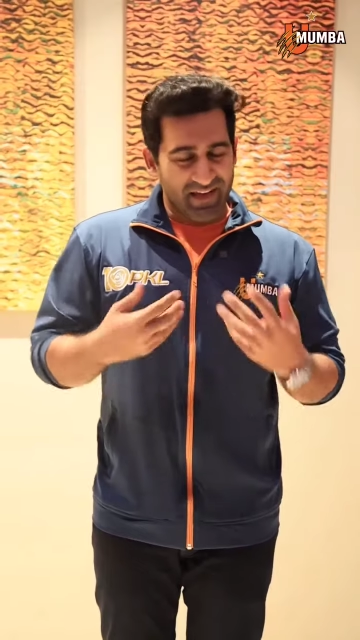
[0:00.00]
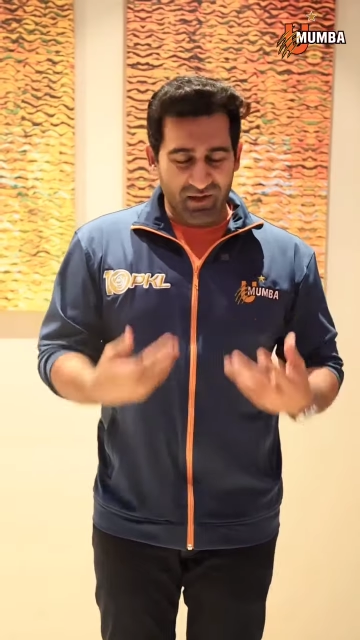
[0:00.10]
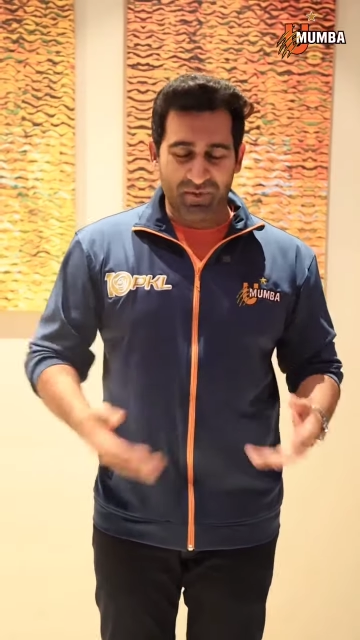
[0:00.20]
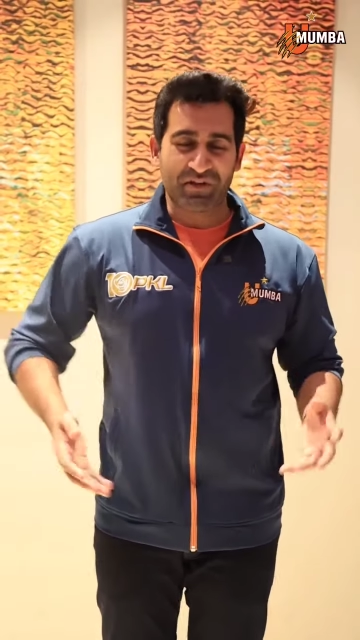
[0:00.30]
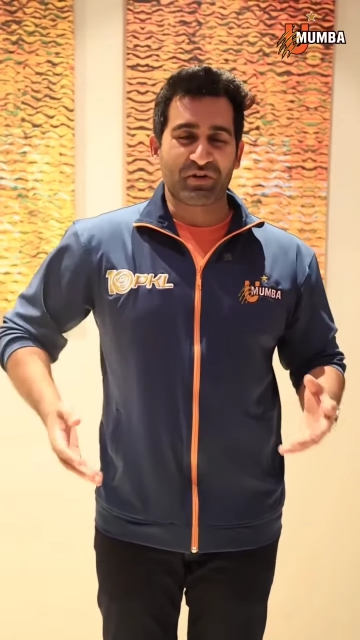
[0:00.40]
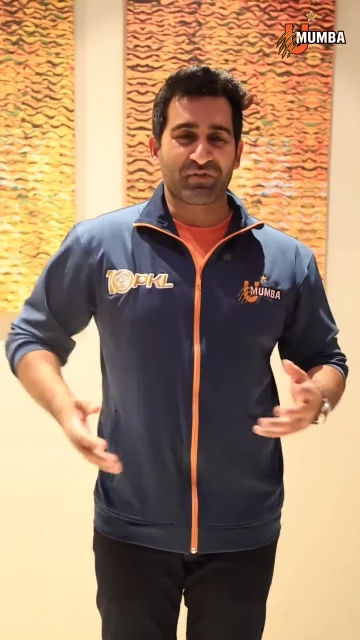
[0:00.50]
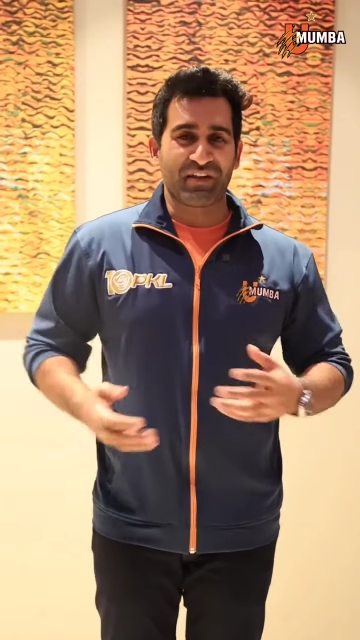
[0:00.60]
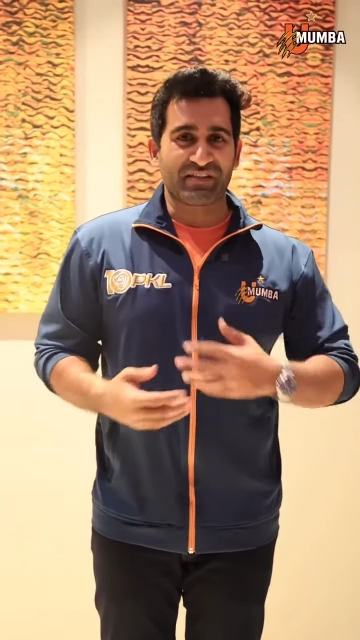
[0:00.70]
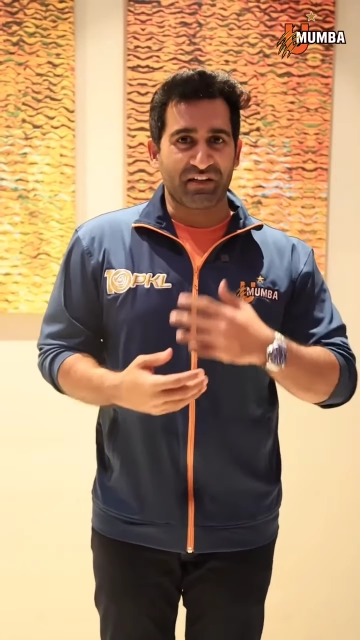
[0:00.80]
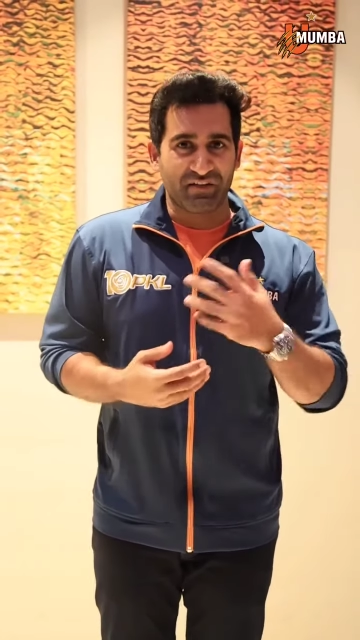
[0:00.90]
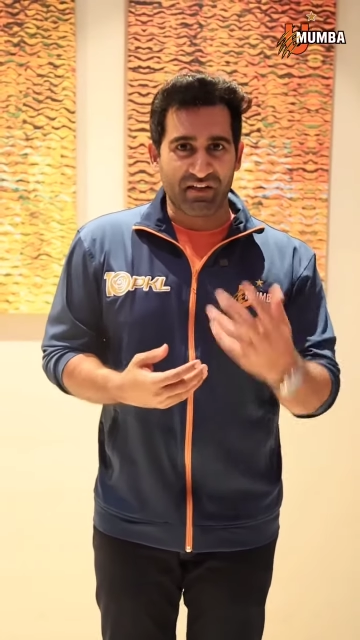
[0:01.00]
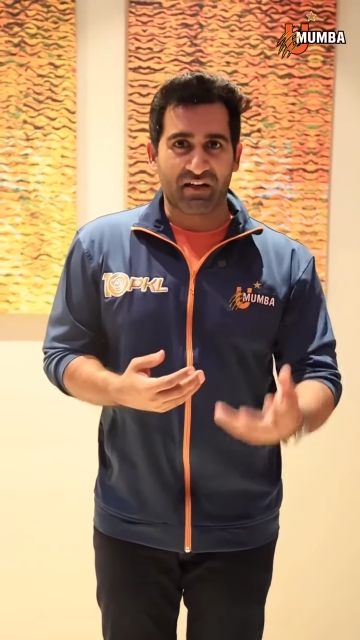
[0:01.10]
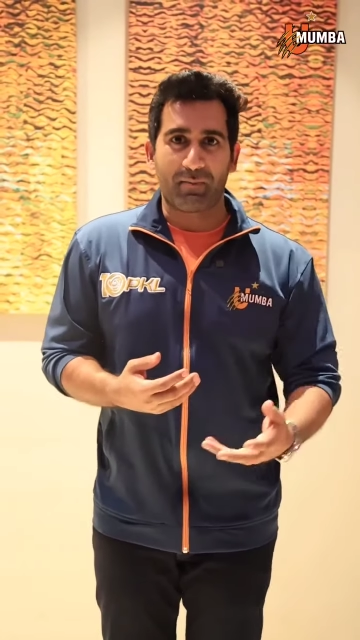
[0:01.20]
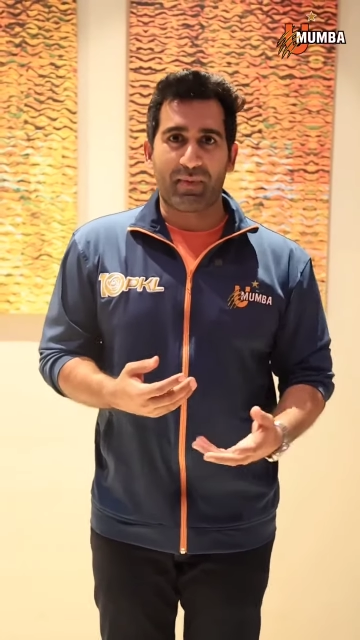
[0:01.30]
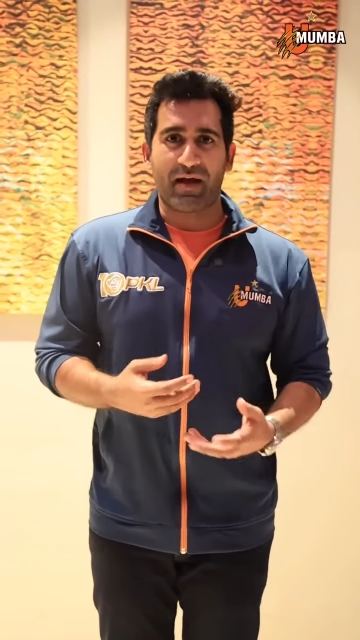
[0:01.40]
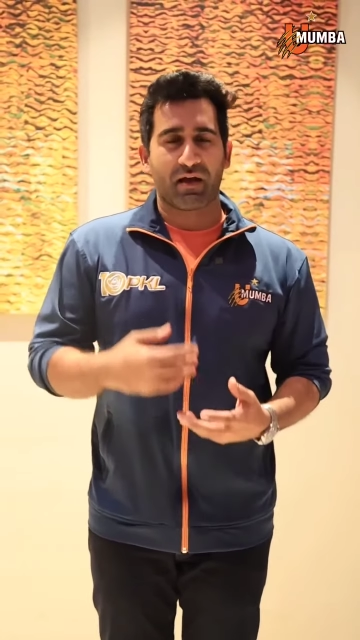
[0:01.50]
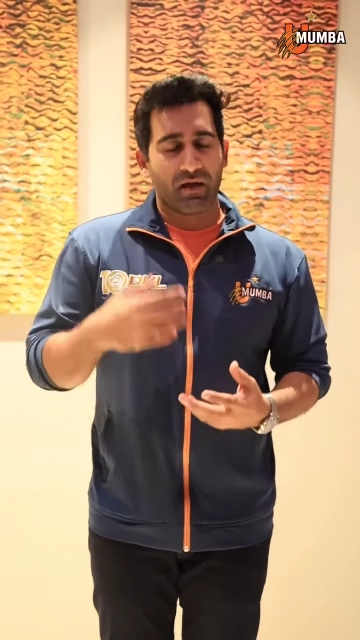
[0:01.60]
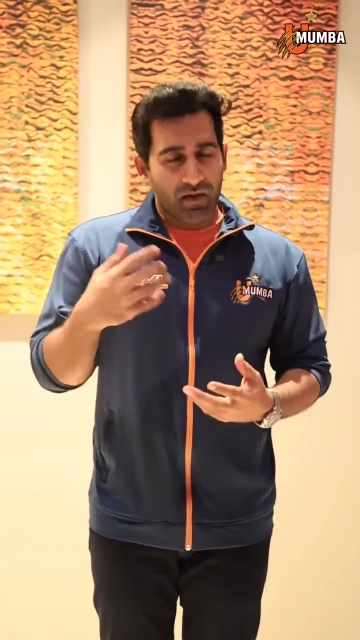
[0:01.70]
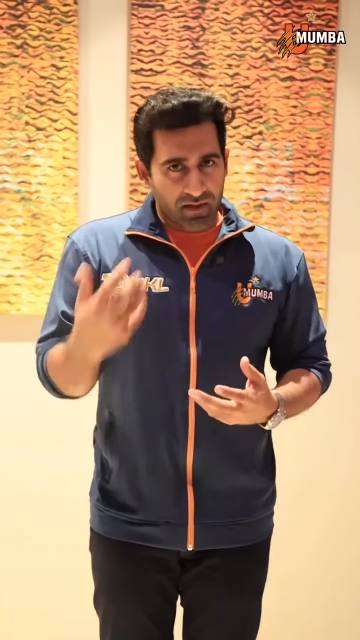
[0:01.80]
He'll brush off these nerves. He'll come back.